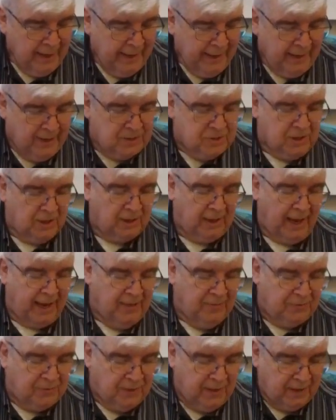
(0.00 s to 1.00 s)
It is a
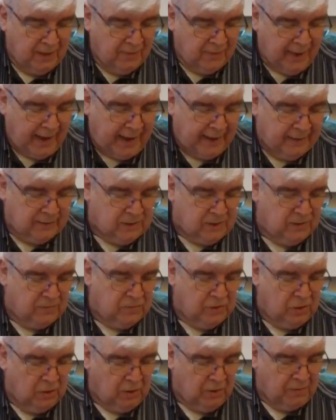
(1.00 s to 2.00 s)
like thing to the house
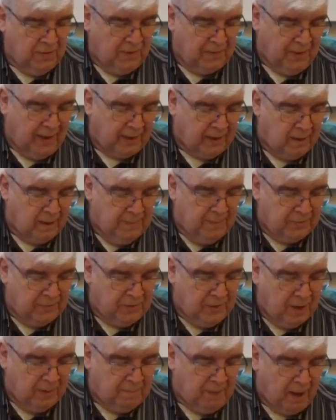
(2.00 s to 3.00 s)
of Judah that they commit
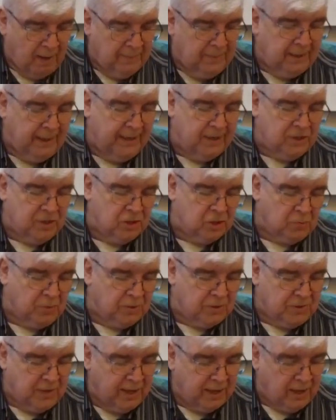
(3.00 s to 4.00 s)
the abominations
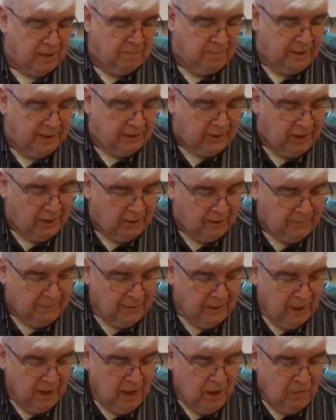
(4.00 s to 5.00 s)
which they commit
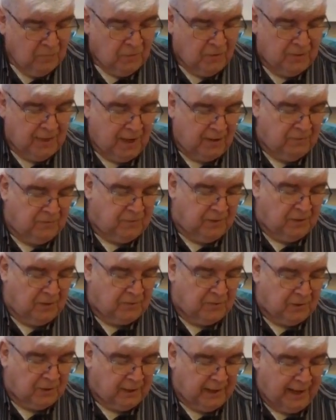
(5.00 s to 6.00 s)
here for they
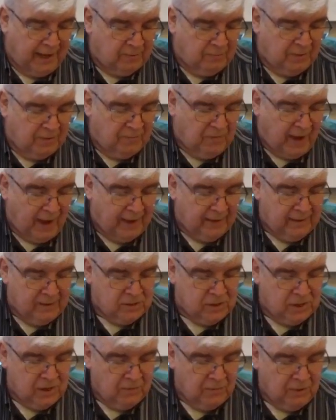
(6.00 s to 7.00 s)
filled the land with
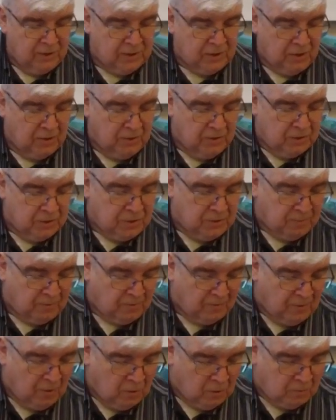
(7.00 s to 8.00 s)
violence and have returned to
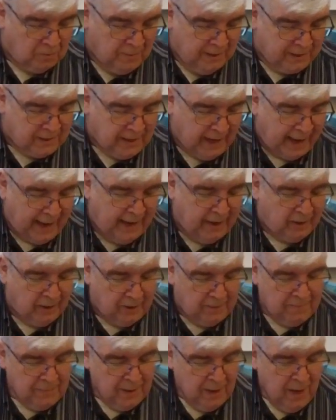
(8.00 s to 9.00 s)
provoke me to
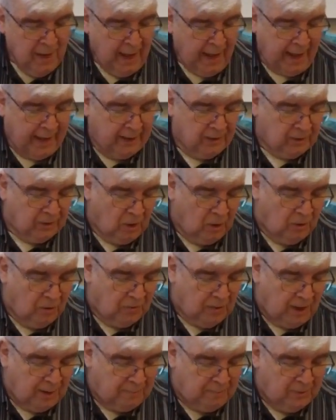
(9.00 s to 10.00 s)
anger. And lo,
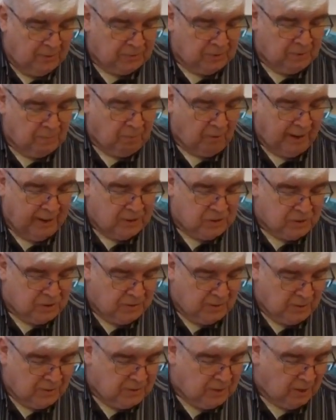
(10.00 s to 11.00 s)
they put the branch to
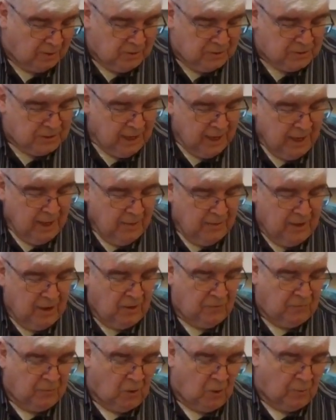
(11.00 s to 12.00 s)
their nose.
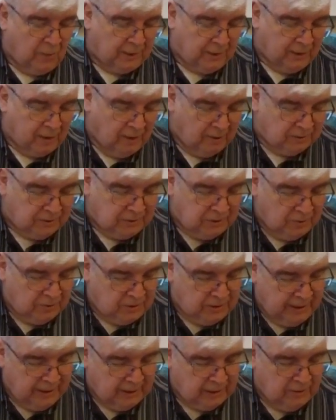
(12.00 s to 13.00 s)
Therefore will I also
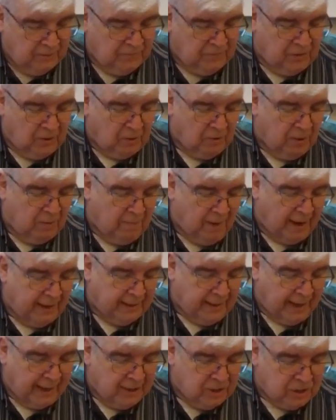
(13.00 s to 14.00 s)
deal in fury. Mine
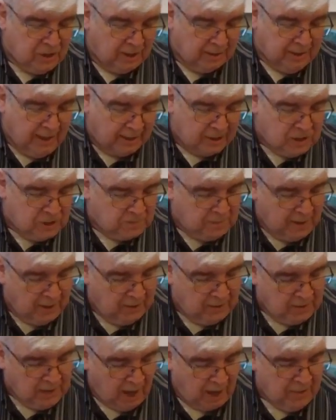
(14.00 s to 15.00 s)
eye shall not
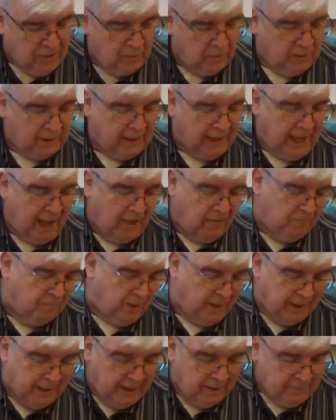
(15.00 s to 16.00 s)
spare, neither will I have
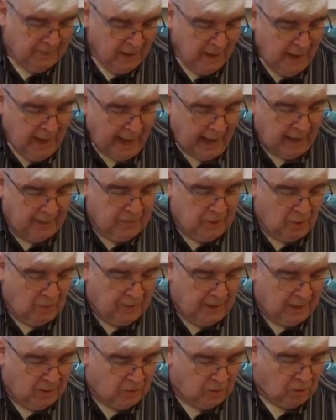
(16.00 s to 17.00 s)
pity. And though
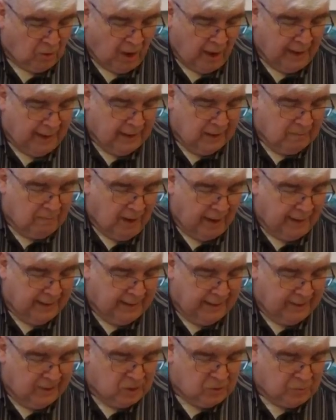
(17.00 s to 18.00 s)
they cry in mine
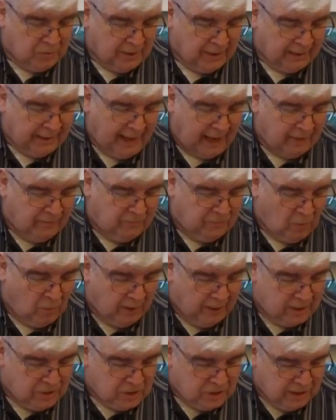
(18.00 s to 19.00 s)
ears with a loud
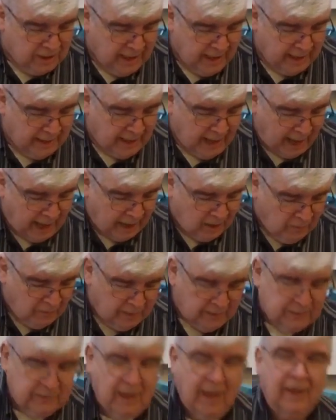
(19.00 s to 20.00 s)
voice, yet I
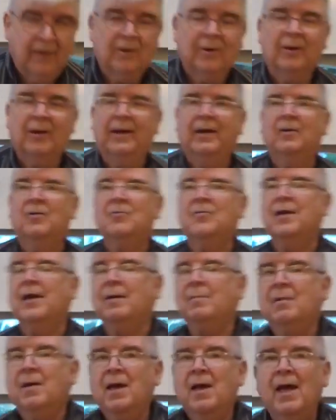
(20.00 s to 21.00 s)
will not hear
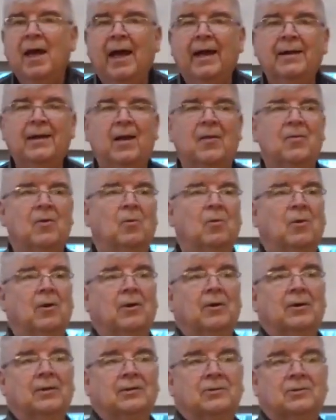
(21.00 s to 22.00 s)
them. In other
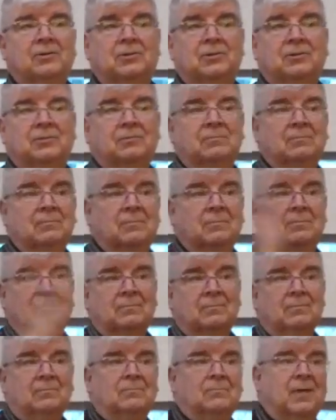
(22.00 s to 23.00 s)
words,
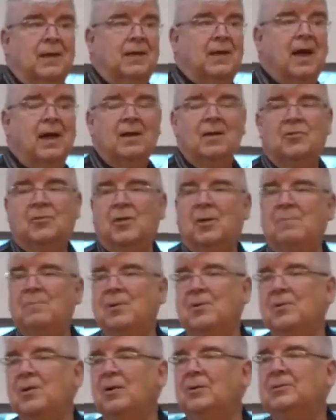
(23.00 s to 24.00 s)
they kind of thumb
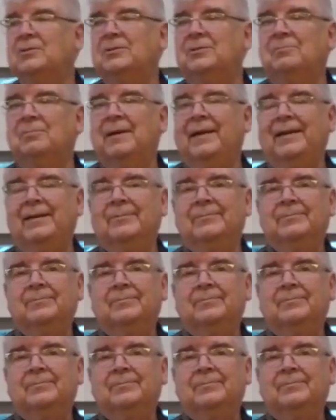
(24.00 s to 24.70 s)
their nose at me.